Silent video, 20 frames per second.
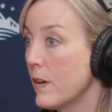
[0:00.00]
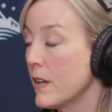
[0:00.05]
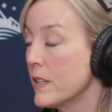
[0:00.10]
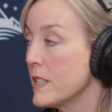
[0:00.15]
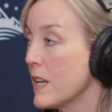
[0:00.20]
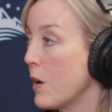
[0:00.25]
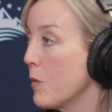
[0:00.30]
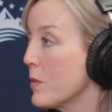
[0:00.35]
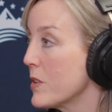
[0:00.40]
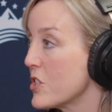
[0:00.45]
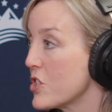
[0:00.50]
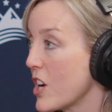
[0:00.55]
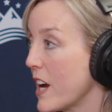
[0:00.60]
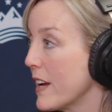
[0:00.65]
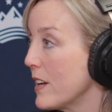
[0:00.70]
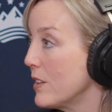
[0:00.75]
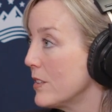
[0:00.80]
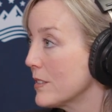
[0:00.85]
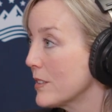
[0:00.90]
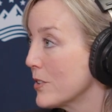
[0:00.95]
dealt with
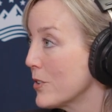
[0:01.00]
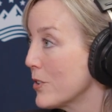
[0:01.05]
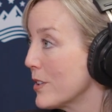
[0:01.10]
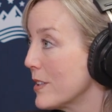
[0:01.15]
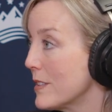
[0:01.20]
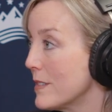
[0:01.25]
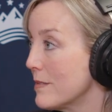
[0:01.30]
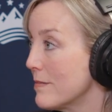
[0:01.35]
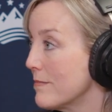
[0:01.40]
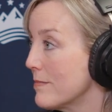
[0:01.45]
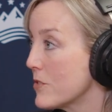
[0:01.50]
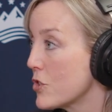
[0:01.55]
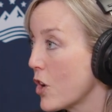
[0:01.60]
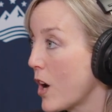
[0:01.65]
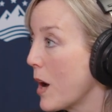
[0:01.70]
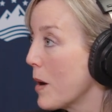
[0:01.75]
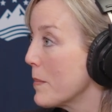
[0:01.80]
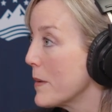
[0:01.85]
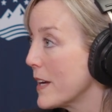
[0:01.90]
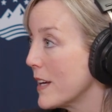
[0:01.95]
childhood
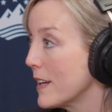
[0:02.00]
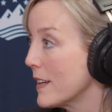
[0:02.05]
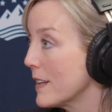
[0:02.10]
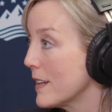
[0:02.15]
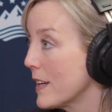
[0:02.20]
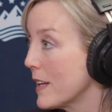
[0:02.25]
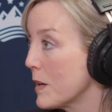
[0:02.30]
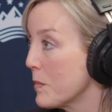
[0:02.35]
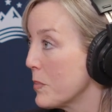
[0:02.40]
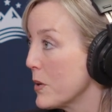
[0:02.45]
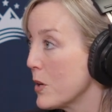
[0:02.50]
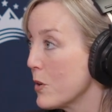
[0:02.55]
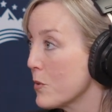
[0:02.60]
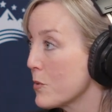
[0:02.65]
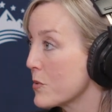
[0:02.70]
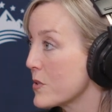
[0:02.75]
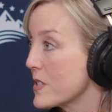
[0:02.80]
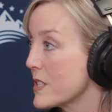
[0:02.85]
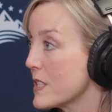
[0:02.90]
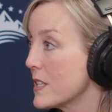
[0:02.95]
trauma and
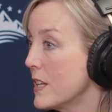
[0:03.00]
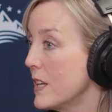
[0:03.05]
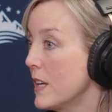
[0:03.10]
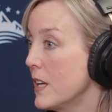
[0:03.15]
abuse?